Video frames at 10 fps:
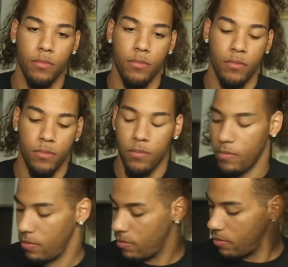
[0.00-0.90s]

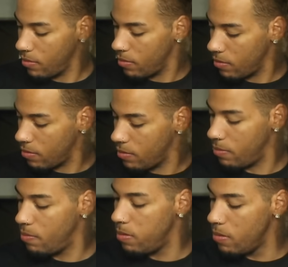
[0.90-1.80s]

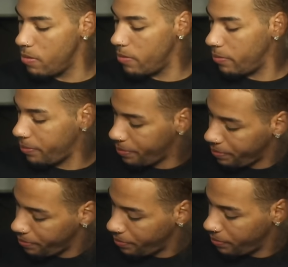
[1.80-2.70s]

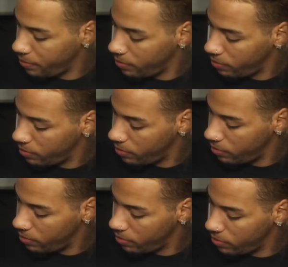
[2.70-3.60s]

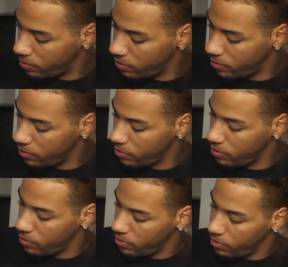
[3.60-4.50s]

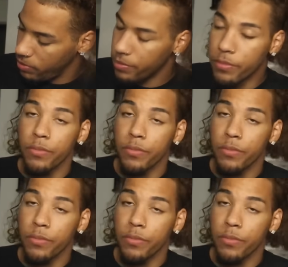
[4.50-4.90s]
(not speaking)